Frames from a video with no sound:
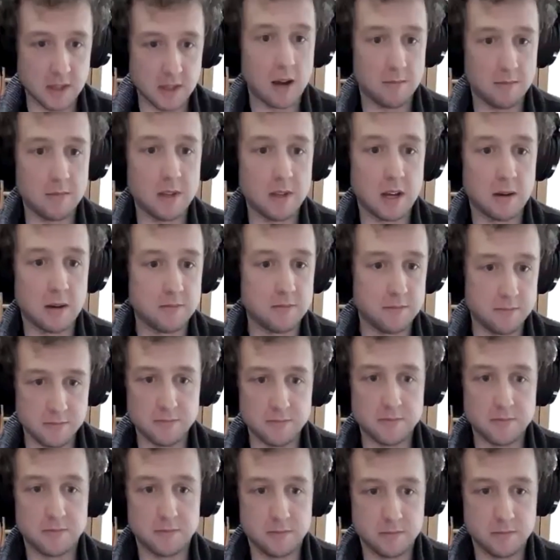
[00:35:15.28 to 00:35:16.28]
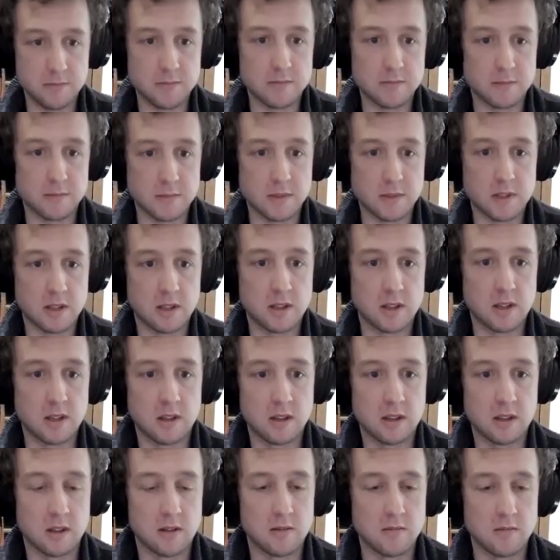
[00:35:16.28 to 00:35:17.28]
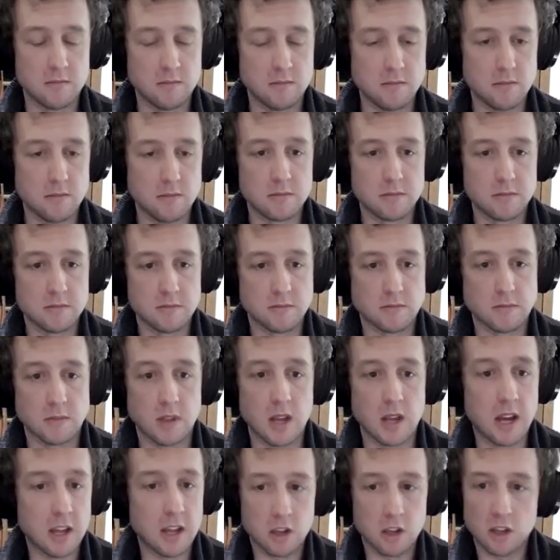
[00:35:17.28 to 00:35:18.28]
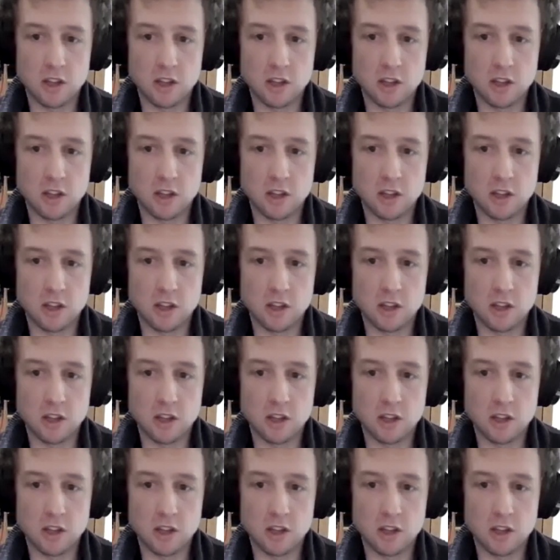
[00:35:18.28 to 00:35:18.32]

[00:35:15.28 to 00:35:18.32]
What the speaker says: was in England and they spoke about that. Yeah, sounds like